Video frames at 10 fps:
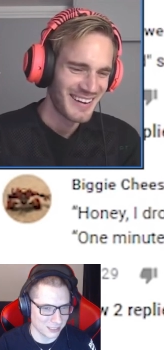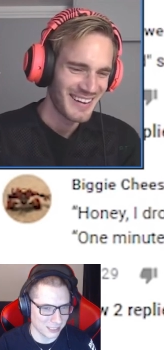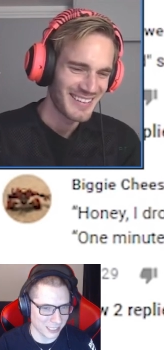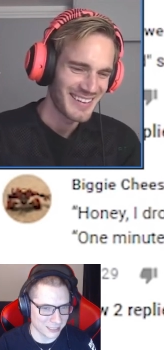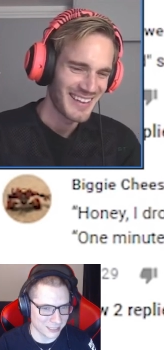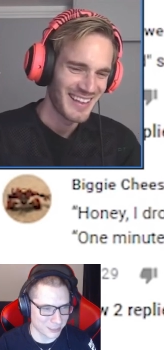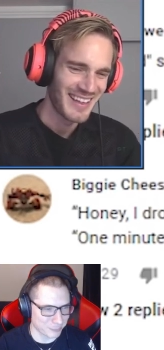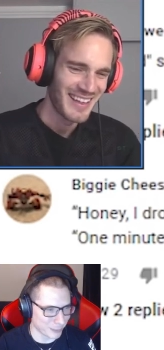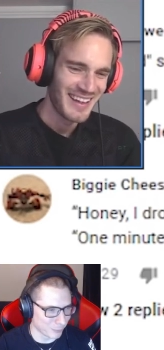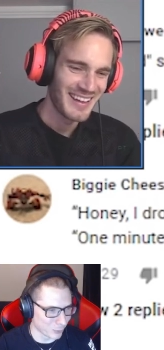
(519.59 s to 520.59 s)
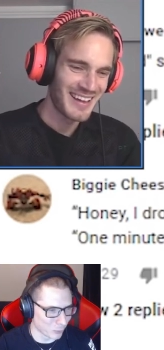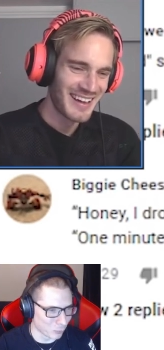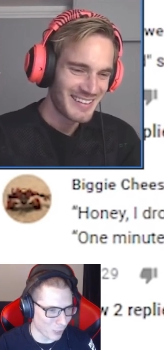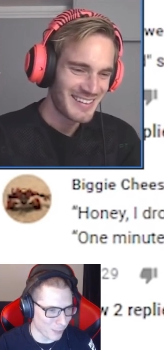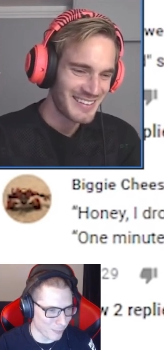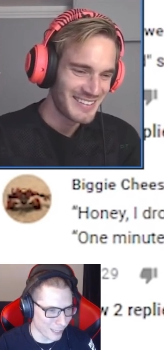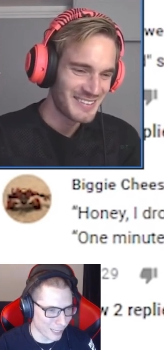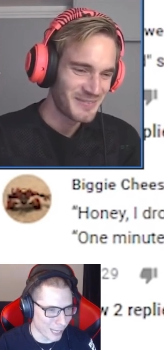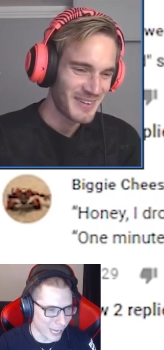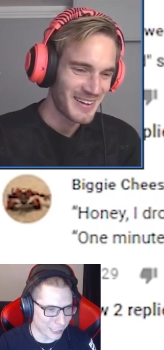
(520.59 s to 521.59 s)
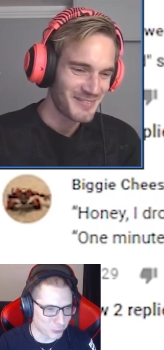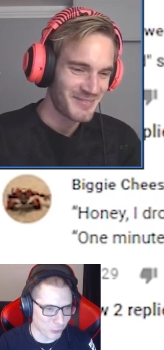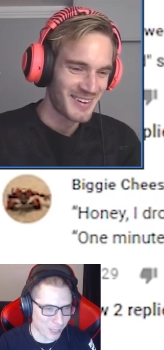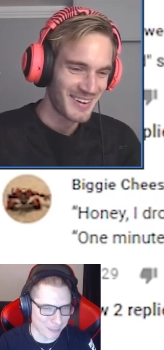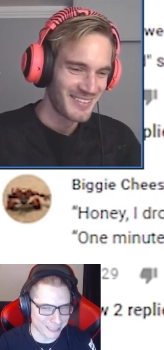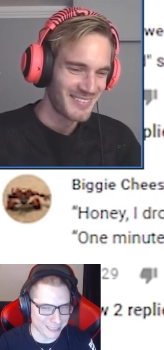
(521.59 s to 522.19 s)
Speaker 1: Gets the spin broom. One minute. I dropped my